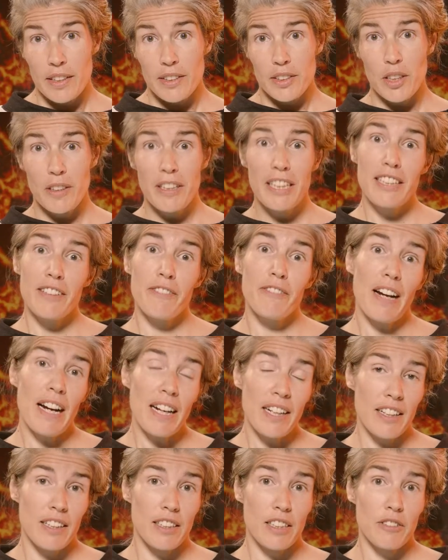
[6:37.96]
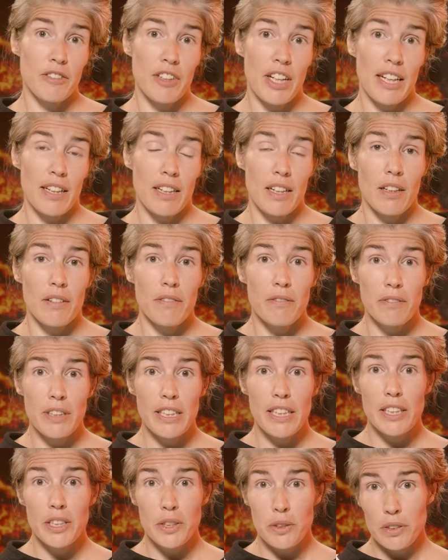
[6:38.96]
So in the Fagradalsfjall, we
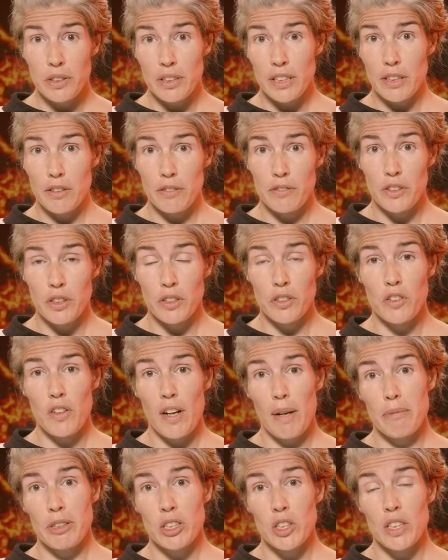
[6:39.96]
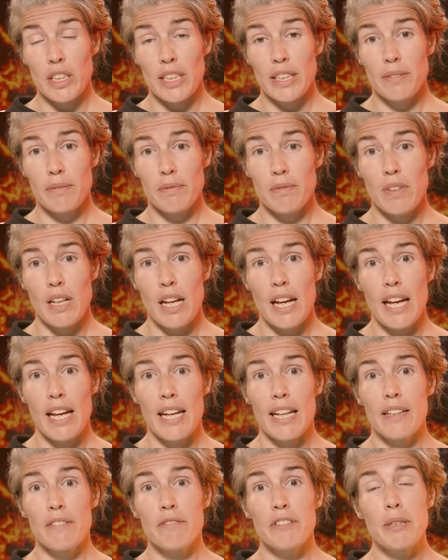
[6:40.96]
use stereo-photogrammetry,
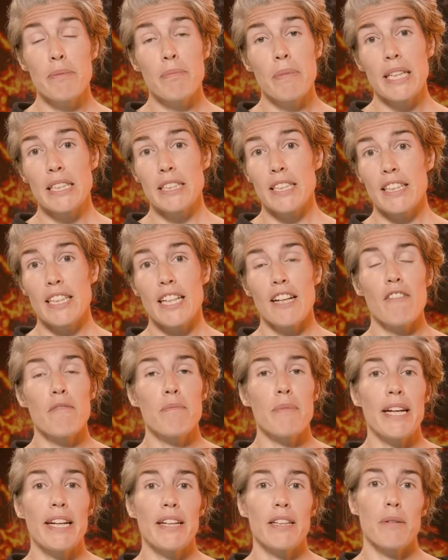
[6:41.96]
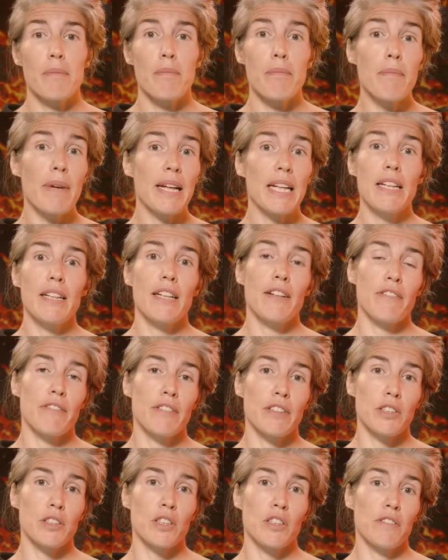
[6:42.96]
and we basically have made many
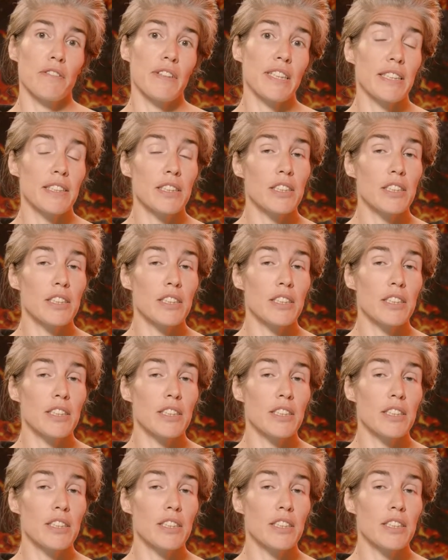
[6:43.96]
different surveys.